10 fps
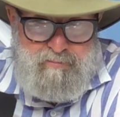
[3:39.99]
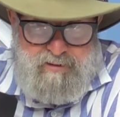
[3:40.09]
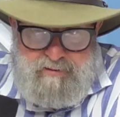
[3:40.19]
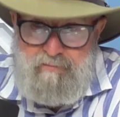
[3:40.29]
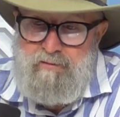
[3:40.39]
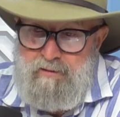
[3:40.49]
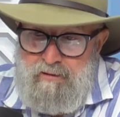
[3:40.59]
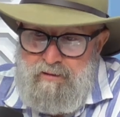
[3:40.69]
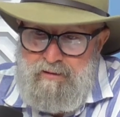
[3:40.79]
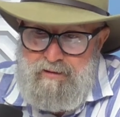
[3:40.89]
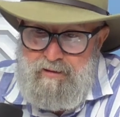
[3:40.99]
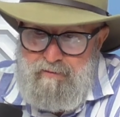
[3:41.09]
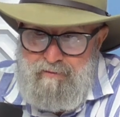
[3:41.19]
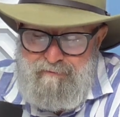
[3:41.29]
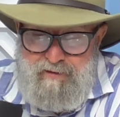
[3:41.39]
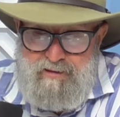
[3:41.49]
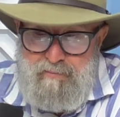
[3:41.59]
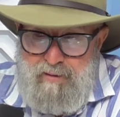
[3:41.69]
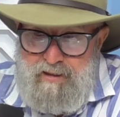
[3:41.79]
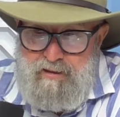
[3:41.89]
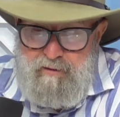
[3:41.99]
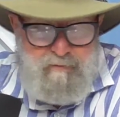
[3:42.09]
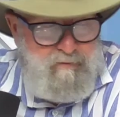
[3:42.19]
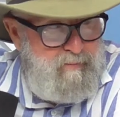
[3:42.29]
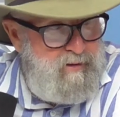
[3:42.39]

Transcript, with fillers: been you know affected by it in their family